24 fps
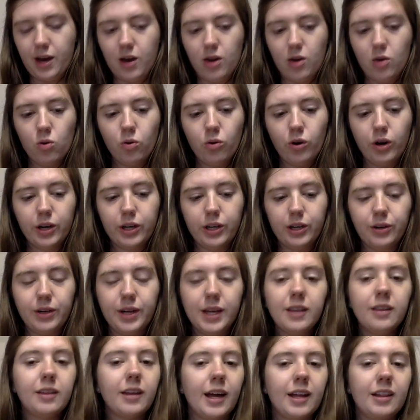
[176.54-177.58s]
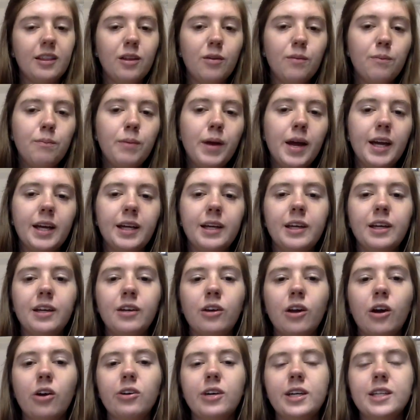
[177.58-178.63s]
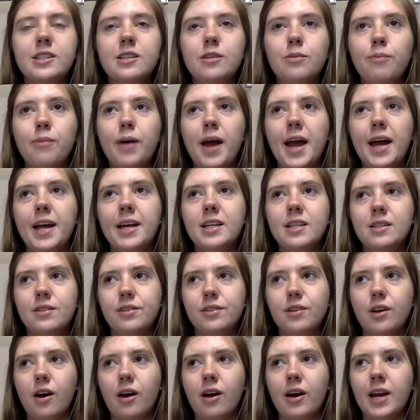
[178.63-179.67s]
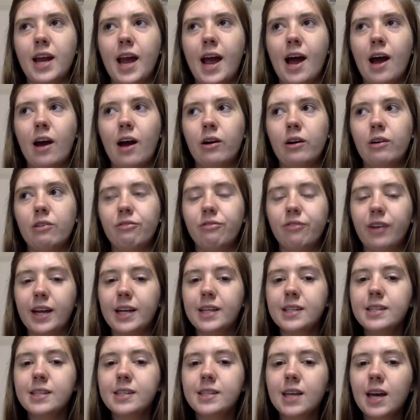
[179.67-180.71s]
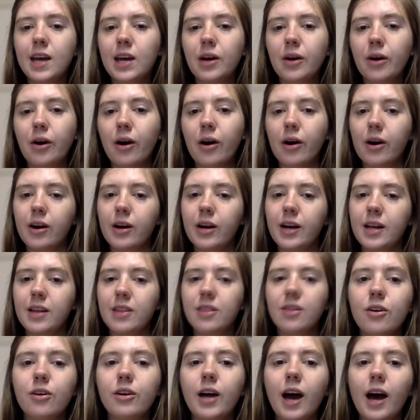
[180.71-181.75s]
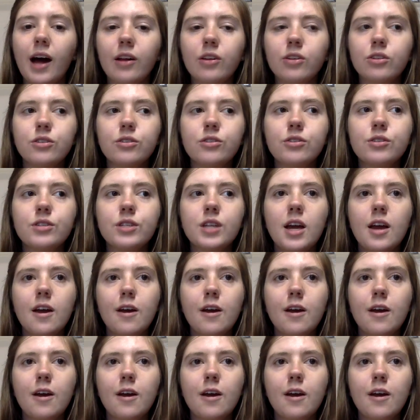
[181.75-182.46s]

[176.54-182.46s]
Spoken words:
Or you can let them pick. It depends on how advanced they are in colors,